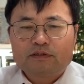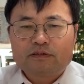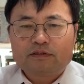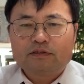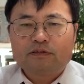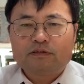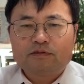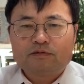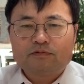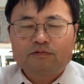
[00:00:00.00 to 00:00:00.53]

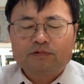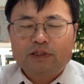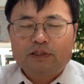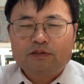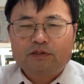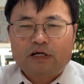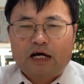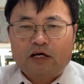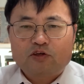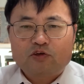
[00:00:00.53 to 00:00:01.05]
the
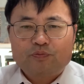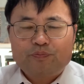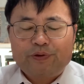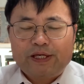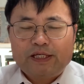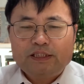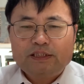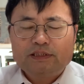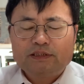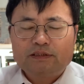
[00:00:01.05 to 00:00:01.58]
one
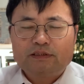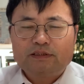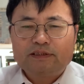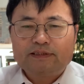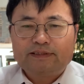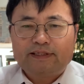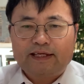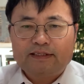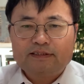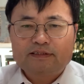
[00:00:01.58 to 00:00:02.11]
occupational
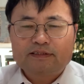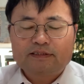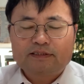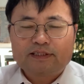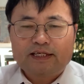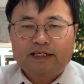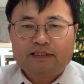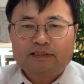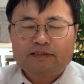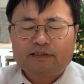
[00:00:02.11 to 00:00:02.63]
death
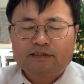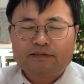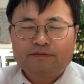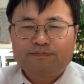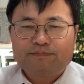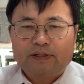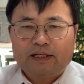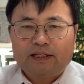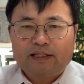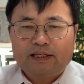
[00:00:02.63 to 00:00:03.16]
case
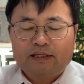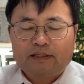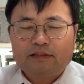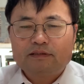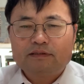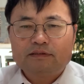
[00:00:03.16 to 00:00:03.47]
by